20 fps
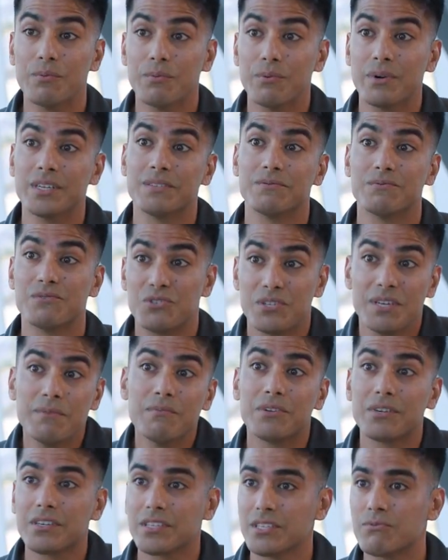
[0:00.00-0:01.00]
we're
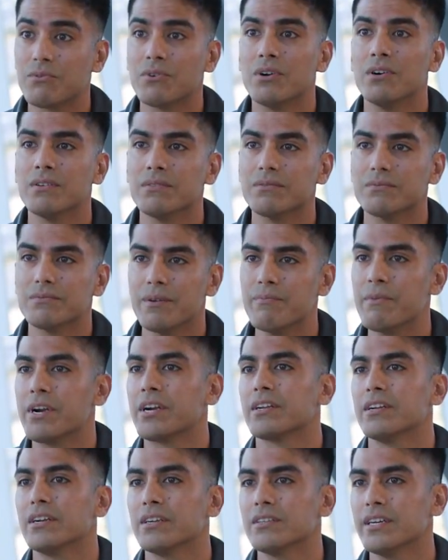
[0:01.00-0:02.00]
similar because we're all
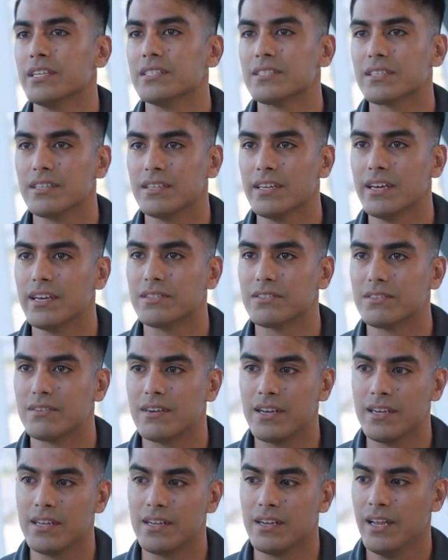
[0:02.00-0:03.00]
American Airlines cadets,
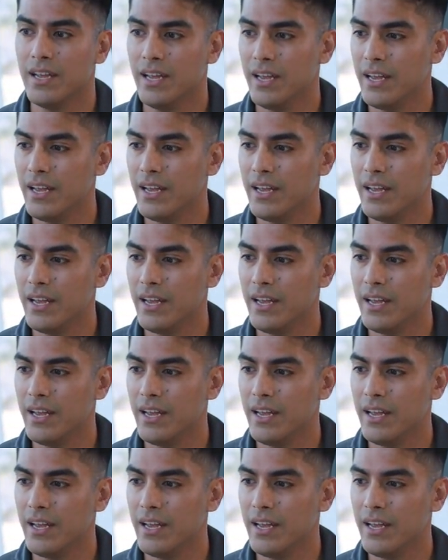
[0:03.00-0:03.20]
right?